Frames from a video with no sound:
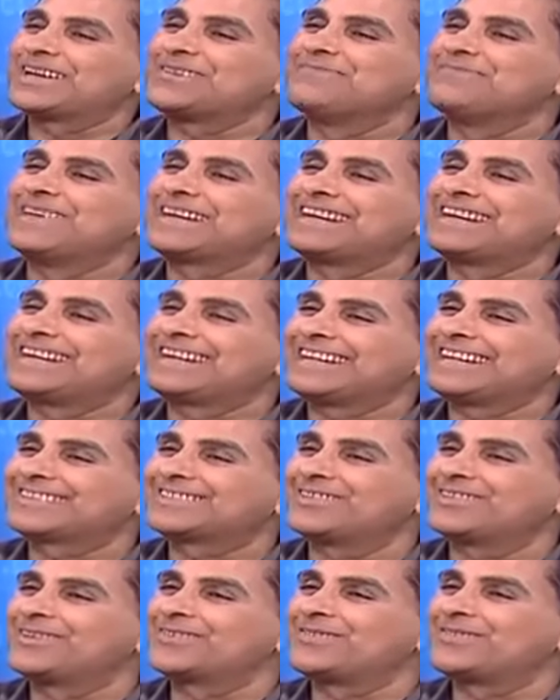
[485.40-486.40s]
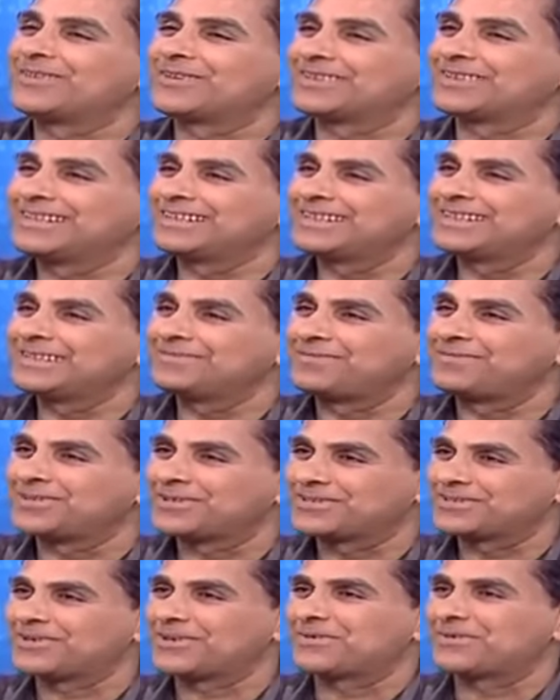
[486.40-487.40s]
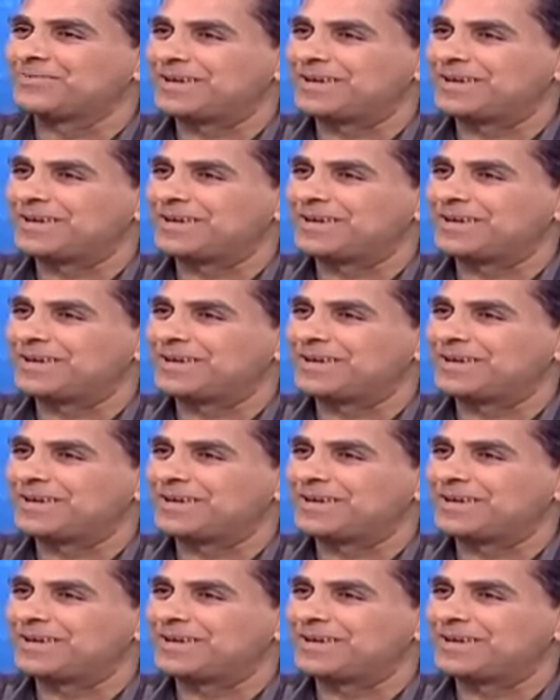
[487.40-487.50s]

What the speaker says: I make it a song for stock market?